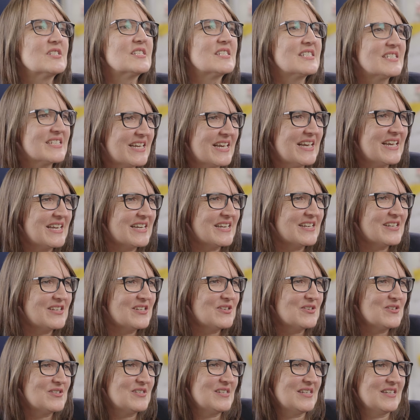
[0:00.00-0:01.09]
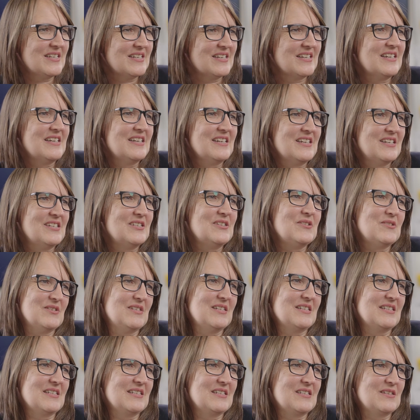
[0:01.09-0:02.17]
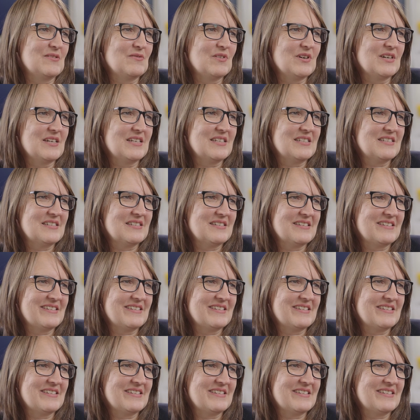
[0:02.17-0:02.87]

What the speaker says: scared in using the device.